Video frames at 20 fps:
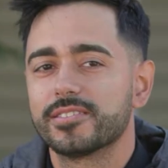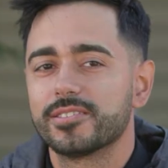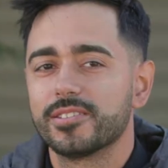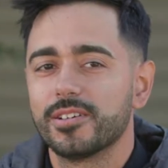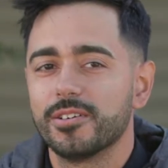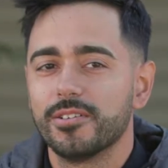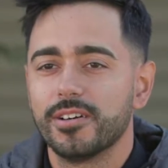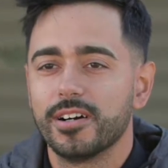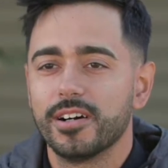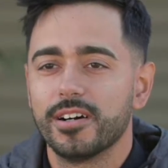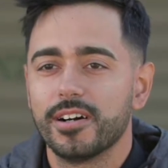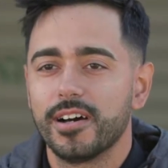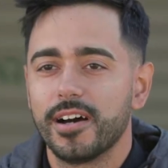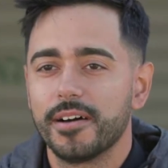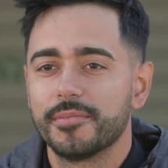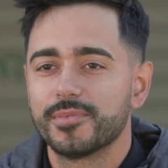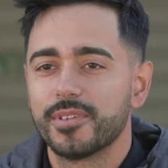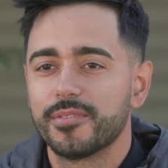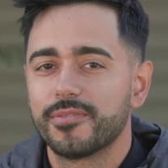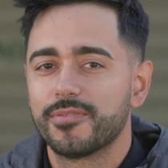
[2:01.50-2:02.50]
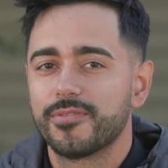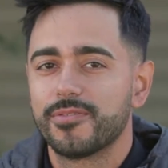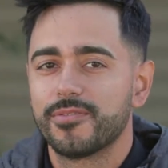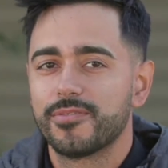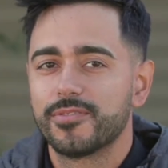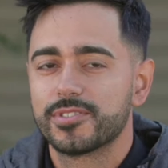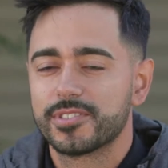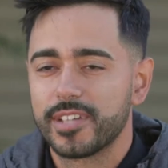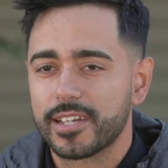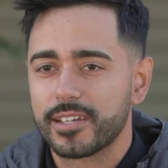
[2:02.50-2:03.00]
so I'm the
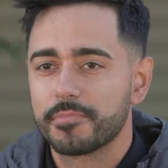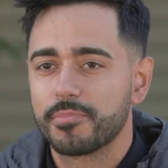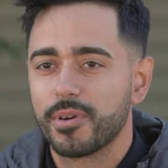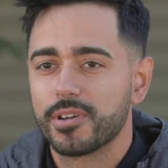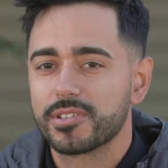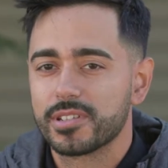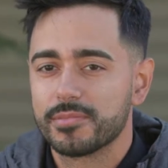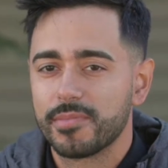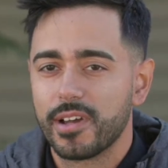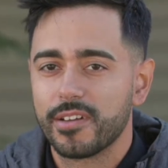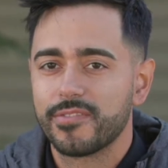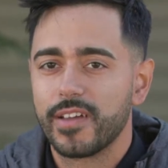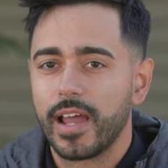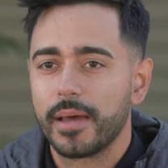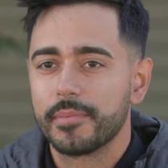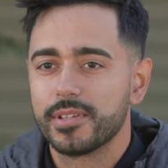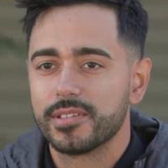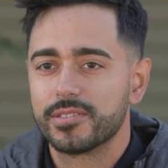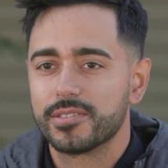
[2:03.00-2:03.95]
second person in my family